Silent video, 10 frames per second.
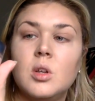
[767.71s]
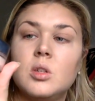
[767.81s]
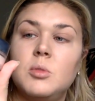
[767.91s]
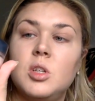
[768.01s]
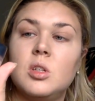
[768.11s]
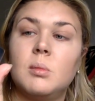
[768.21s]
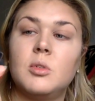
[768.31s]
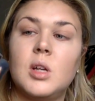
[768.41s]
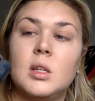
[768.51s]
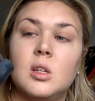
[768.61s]
So I'm using something
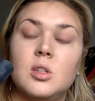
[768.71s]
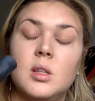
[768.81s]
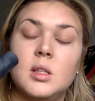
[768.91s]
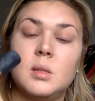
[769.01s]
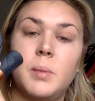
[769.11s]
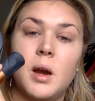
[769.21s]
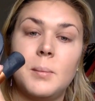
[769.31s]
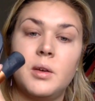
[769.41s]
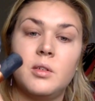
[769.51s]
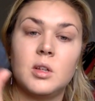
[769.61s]
translucent. This is Bare
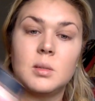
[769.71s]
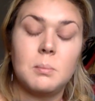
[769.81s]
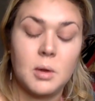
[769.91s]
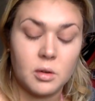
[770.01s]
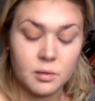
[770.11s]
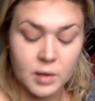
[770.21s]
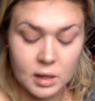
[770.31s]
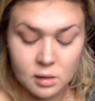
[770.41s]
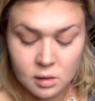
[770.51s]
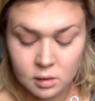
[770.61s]
Minerals Mineral Veil.